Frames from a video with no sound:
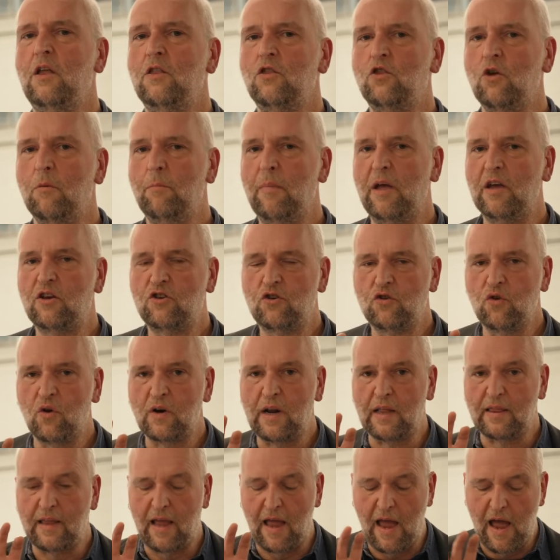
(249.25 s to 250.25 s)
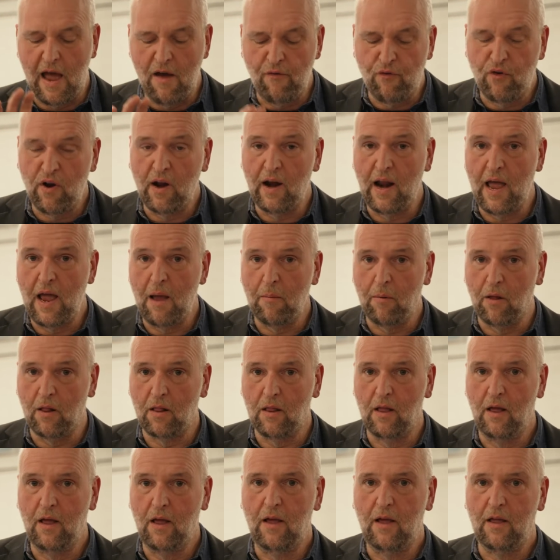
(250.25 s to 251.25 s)
to make sure that every label
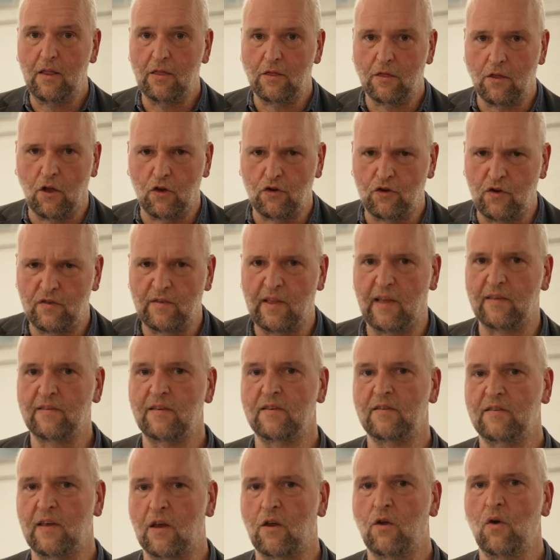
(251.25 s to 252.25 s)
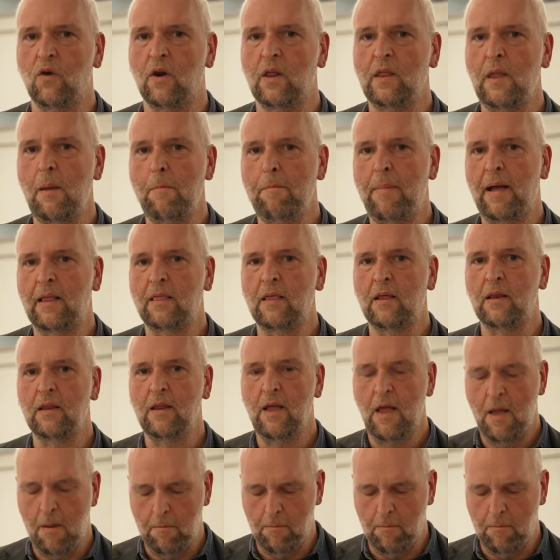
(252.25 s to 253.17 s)
not just has a security pattern,